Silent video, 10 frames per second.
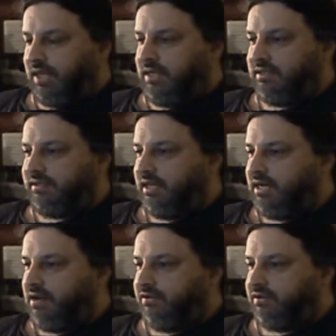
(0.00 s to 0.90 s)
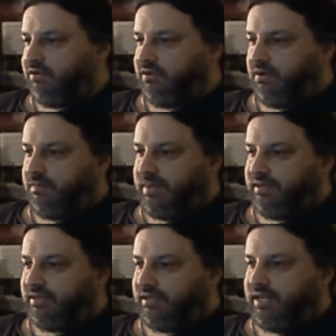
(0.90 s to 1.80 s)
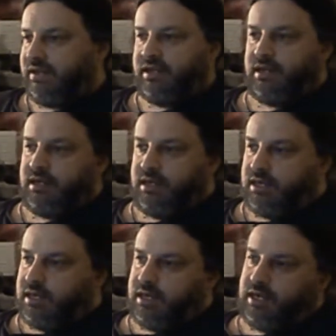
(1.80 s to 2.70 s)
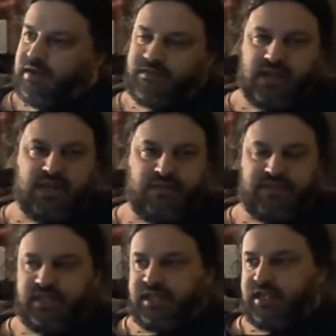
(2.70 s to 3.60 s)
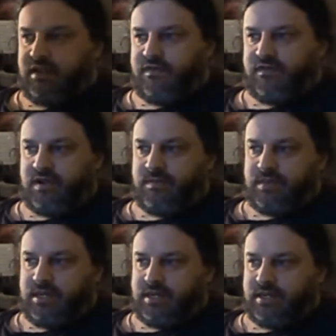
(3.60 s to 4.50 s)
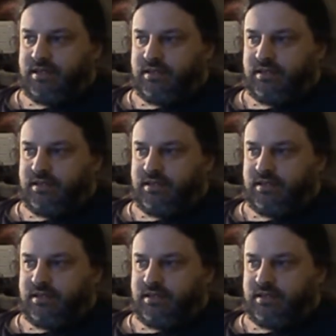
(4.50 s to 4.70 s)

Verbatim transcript: and that's ten hours ago. So basically, uh, I've got everything here from, uh,